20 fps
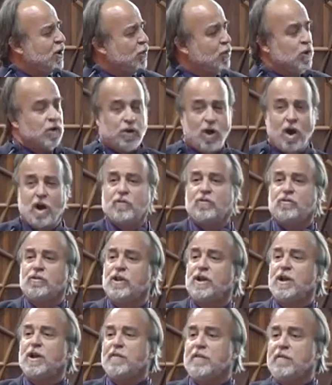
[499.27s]
were
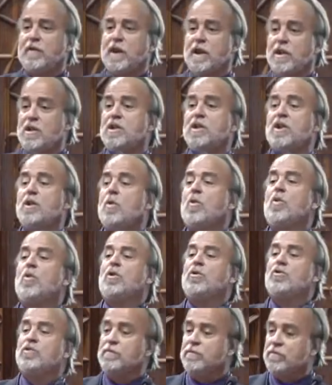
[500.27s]
largely of Indian
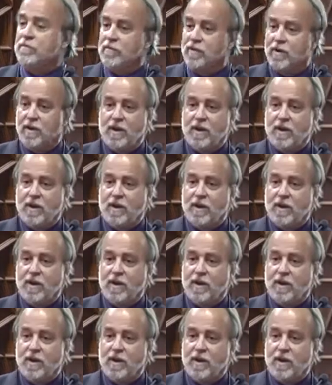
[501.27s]
origin,